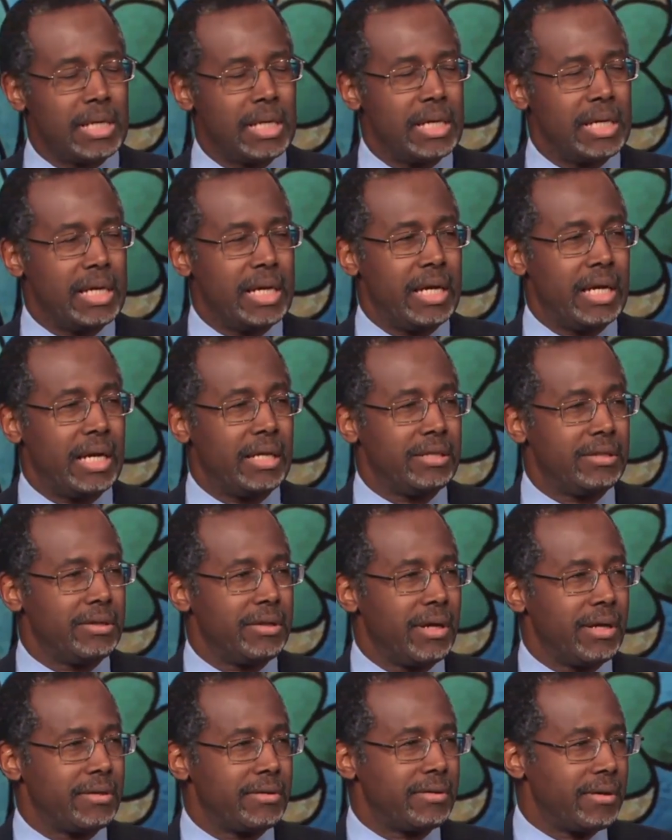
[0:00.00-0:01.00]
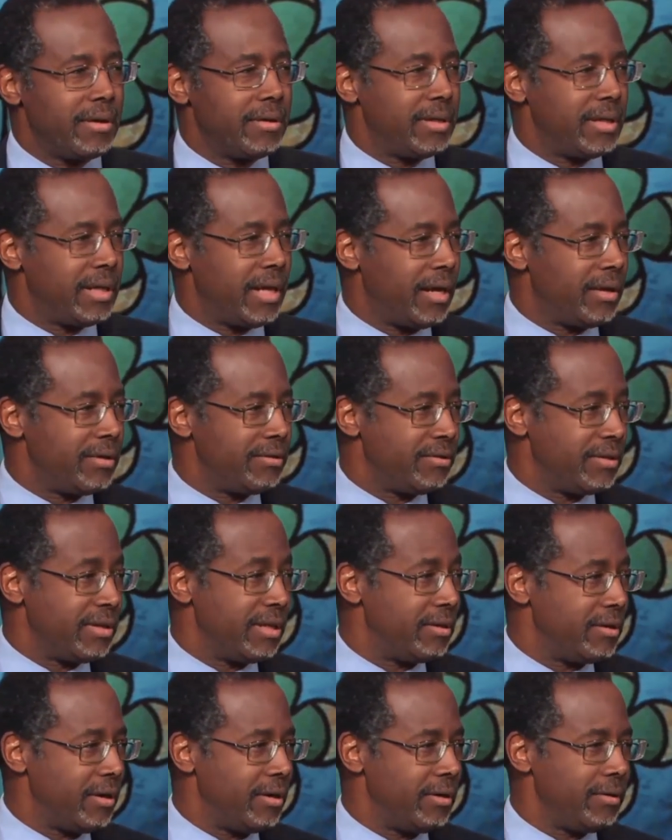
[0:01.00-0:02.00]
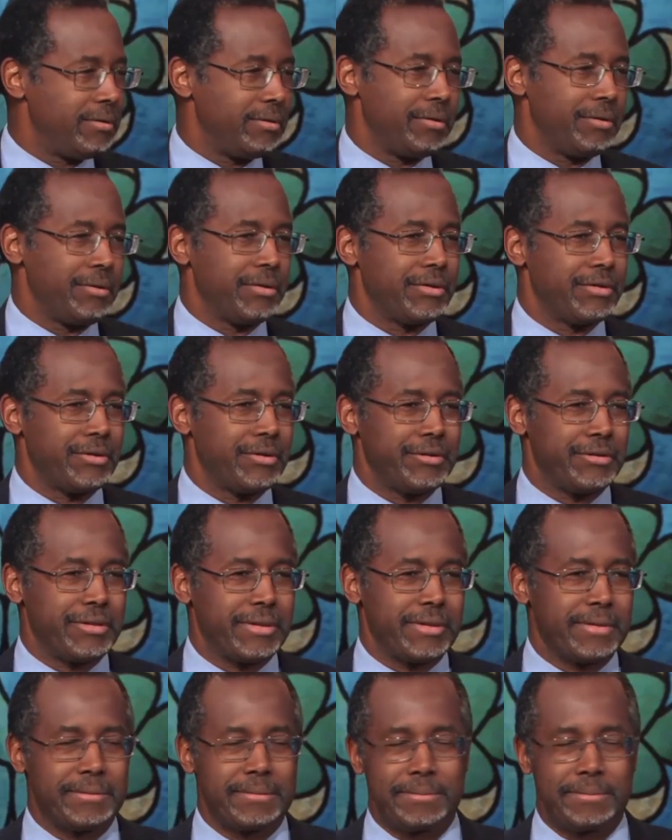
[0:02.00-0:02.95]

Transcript: And, I started out as an adult neurosurgeon,